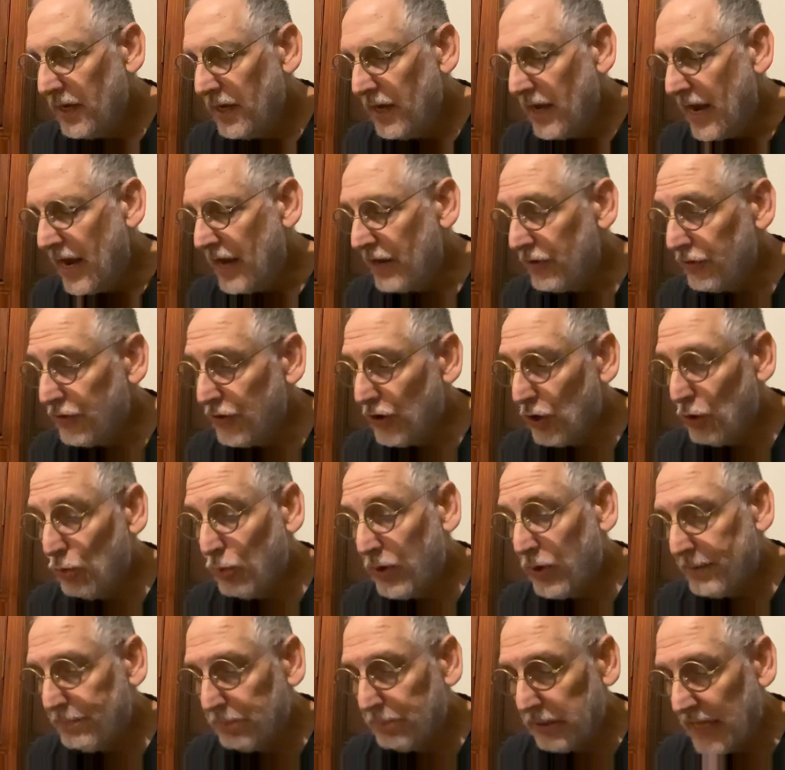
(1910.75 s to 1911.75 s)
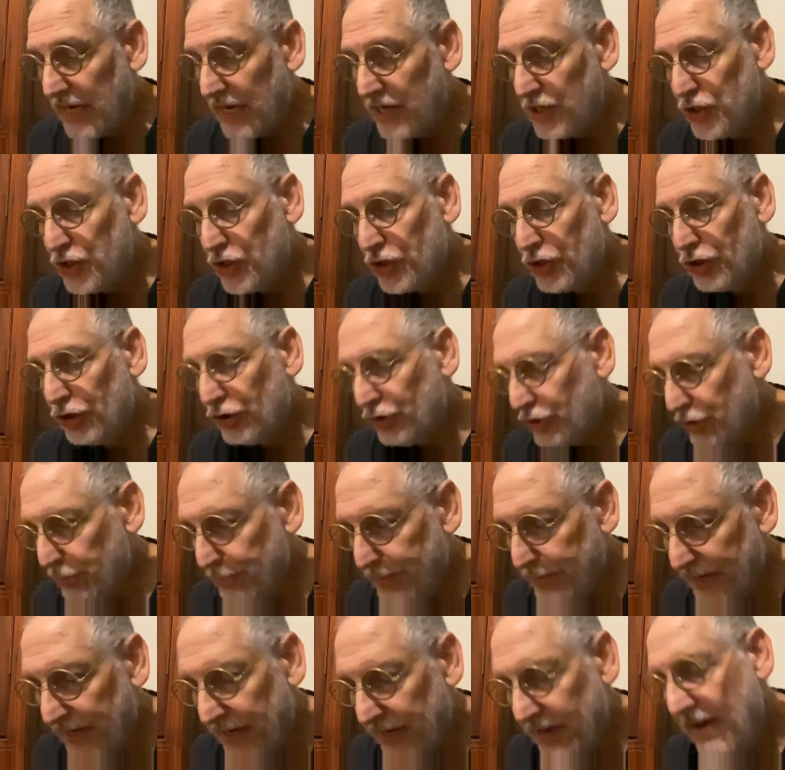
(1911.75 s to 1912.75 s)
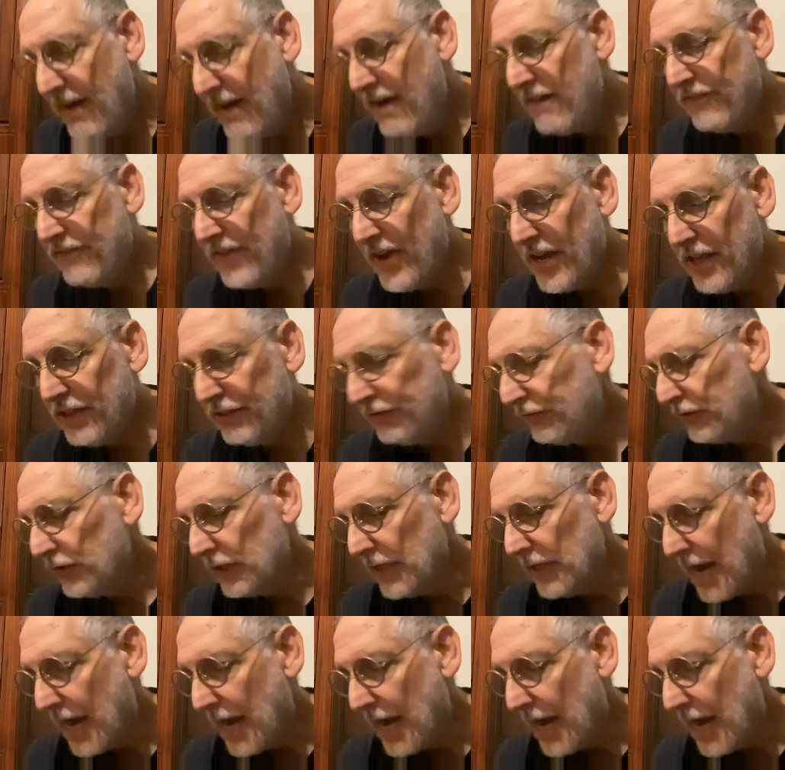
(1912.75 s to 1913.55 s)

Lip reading: and though we pledged to be faithful,